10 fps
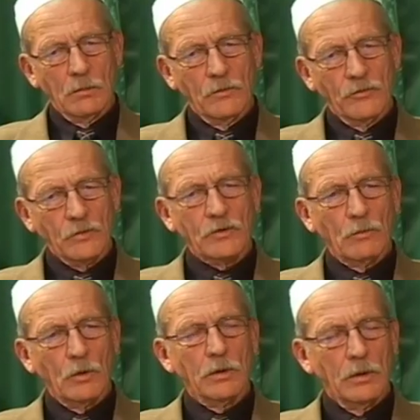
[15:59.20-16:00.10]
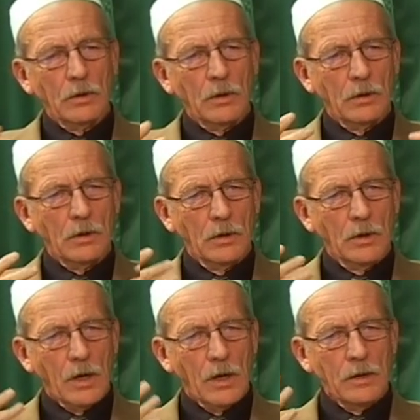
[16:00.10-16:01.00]
First of all,
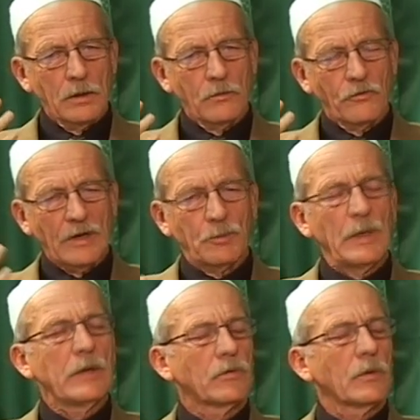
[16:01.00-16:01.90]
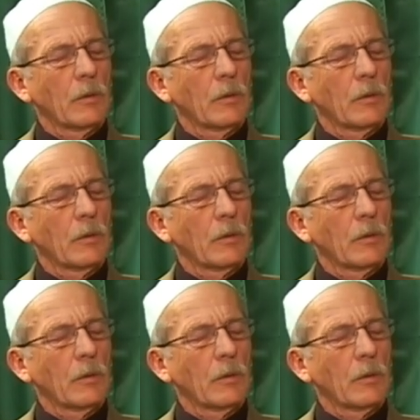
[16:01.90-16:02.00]
I felt peace.